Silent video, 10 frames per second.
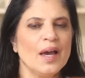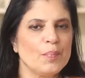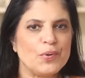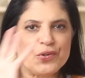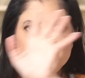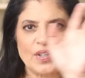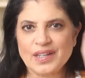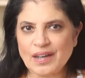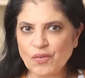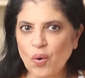A person
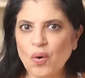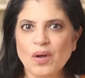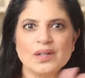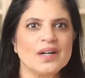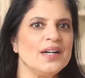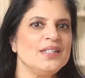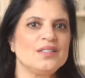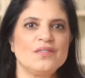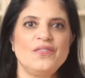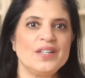can have all
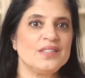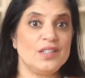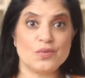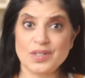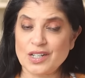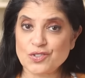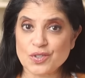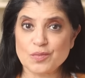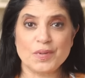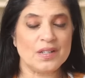kinds of fancy
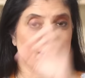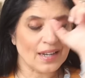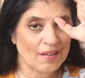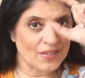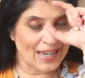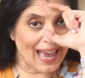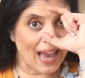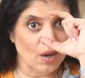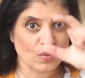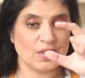credentials, but not have an
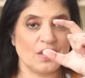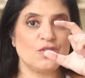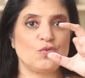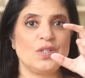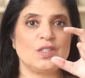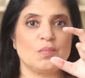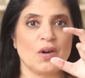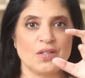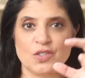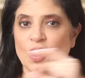ounce of street
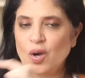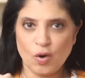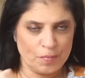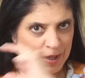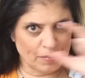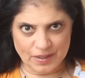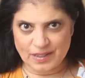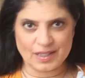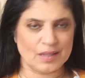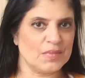smarts or be able to
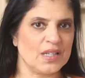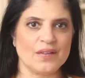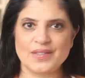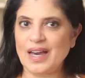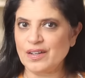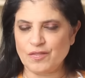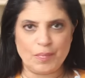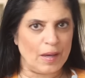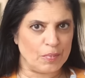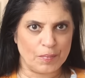think themselves out of a
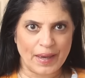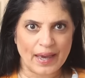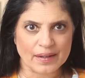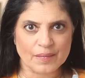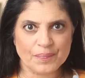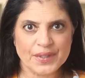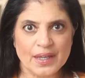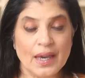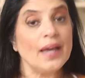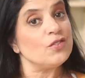paper bag.
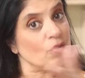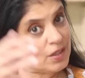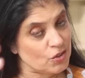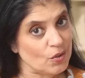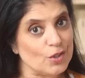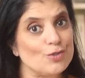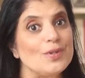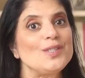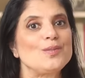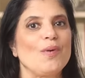So let's go to
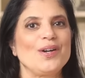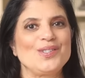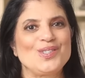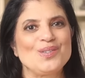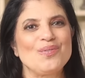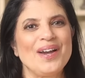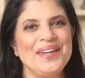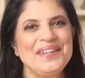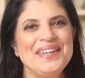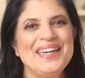street smarts,
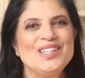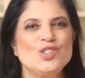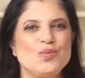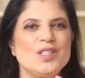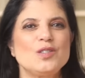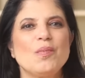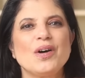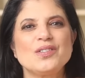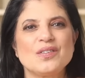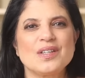right? Street
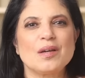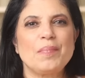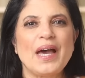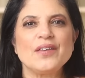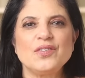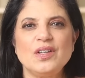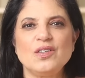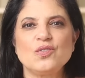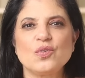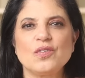smarts are the capacity
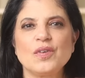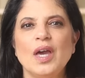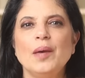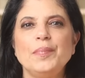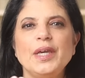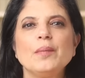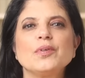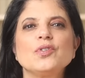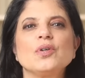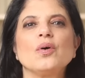to sort of be
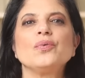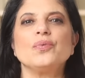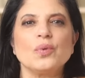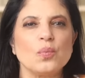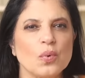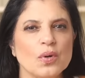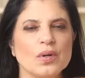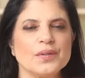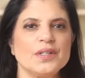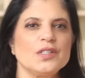able to go through the
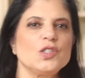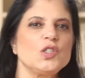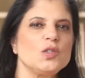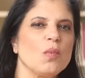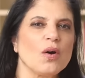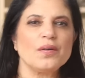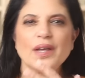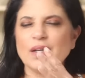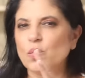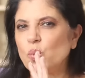world in a smart
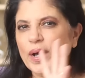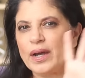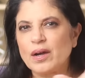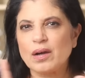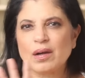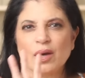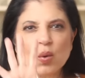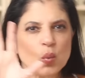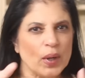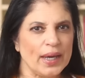and aware
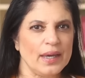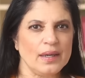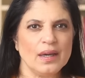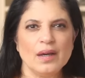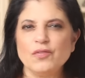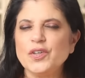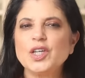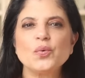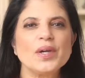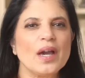way,
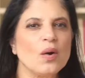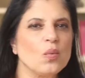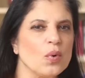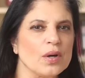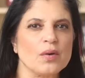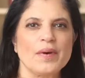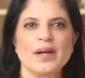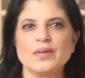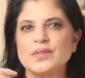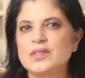figuring out
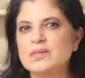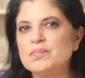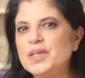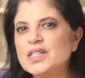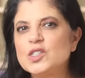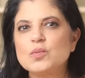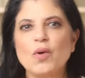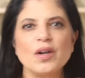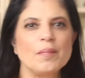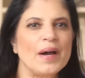workarounds, being
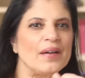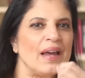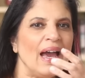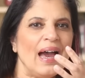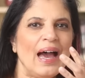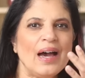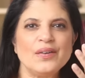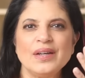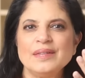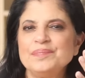smart about how
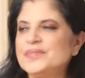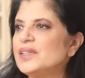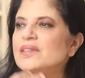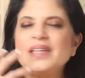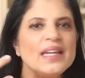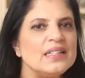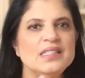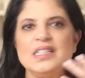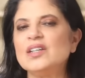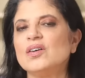to get a
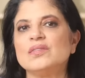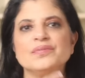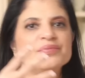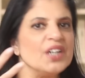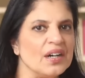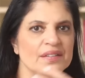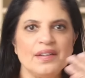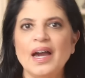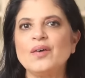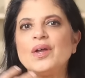deal done,
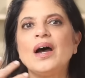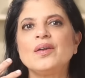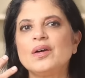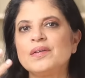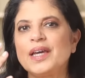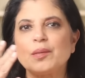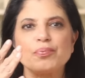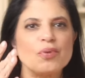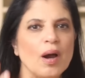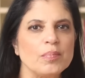how to get a
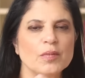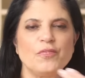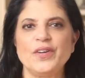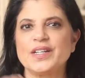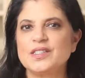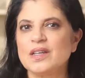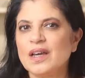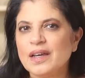problem fixed.